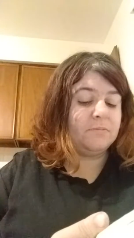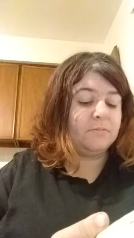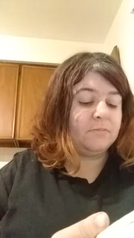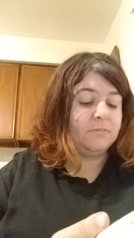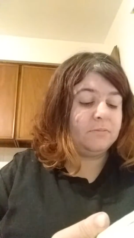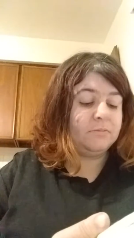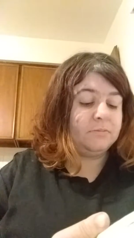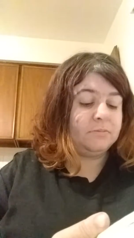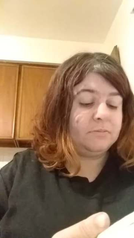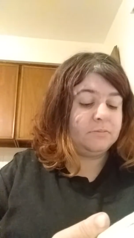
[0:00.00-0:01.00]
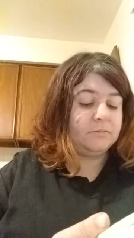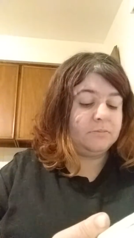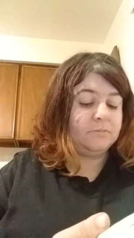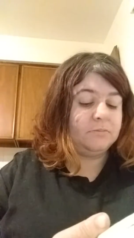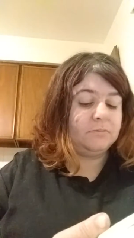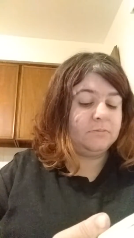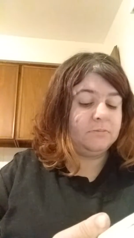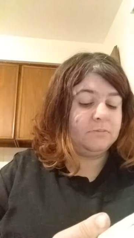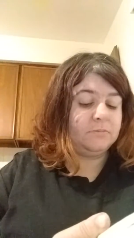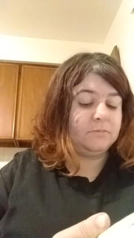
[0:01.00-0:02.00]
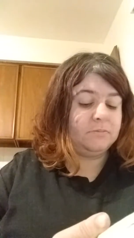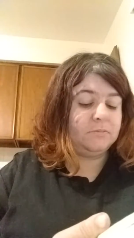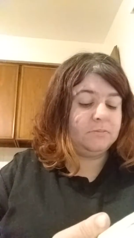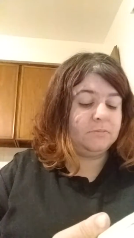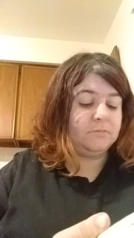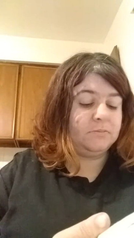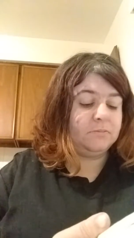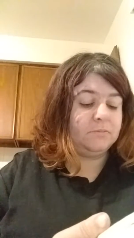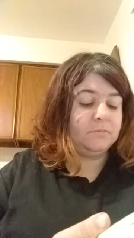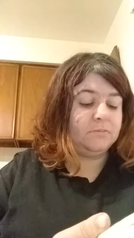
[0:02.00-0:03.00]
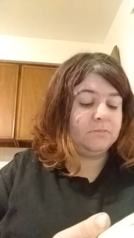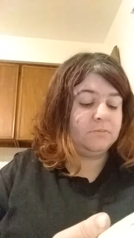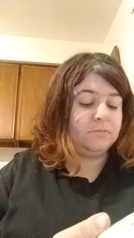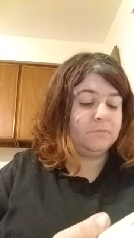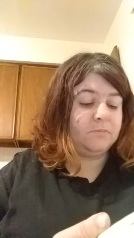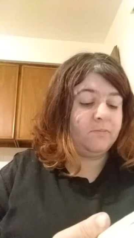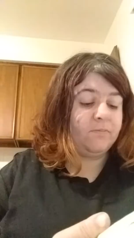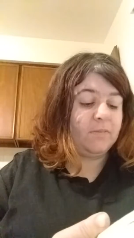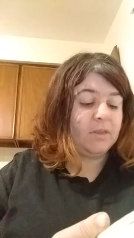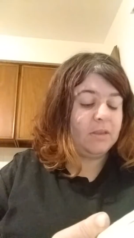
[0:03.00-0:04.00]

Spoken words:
No one is speaking in this clip.